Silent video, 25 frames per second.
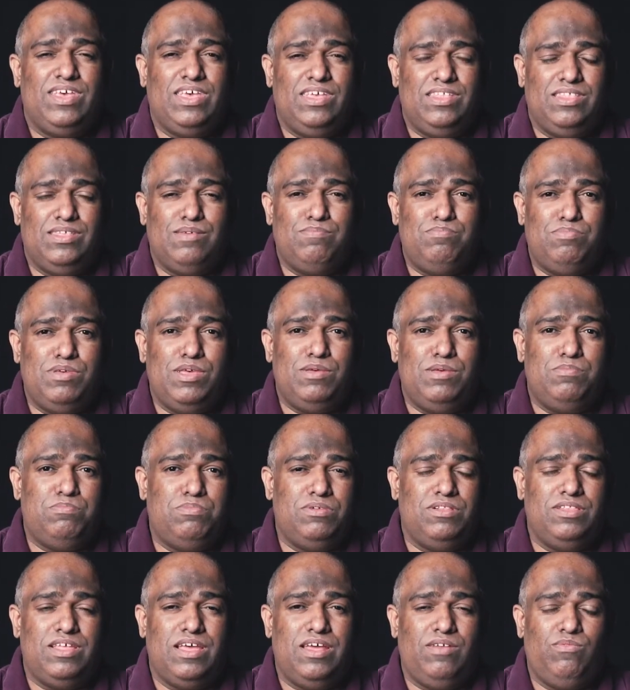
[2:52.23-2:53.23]
in the
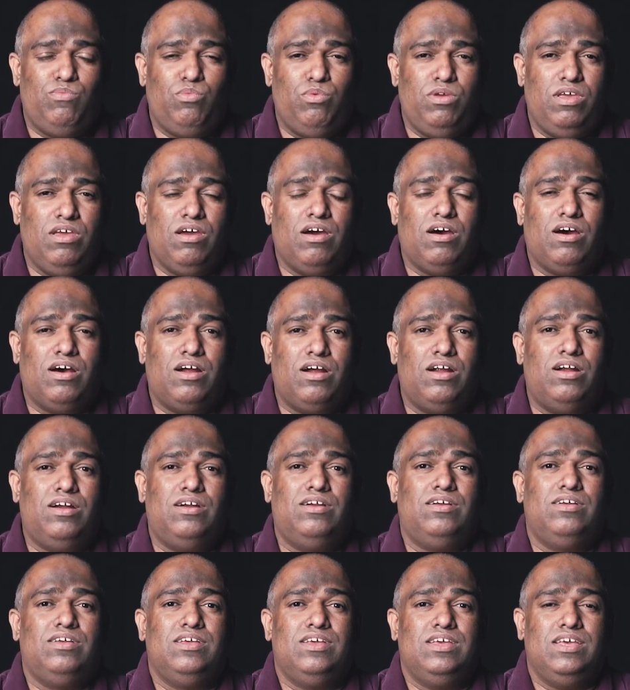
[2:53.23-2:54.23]
people that we are
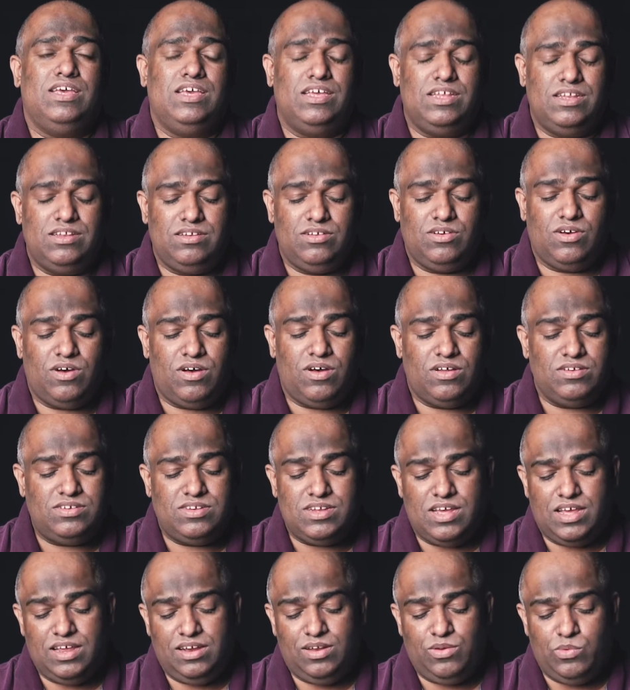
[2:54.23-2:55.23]
in
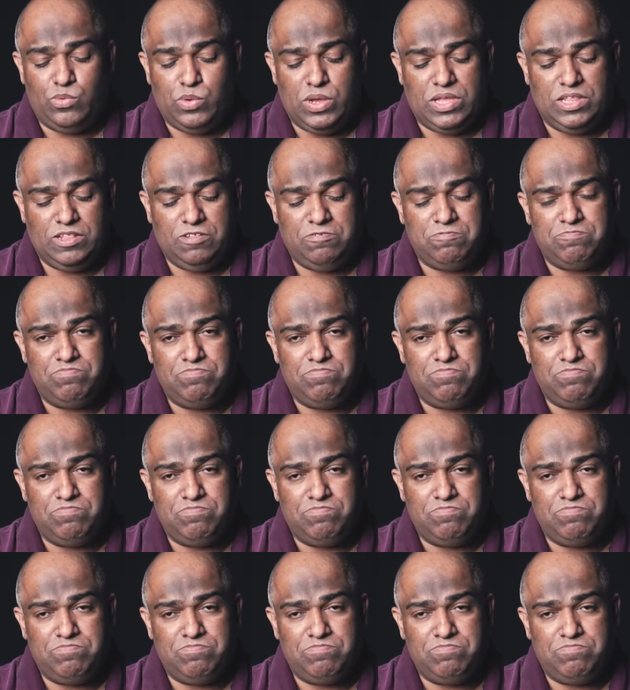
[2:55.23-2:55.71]
contact with.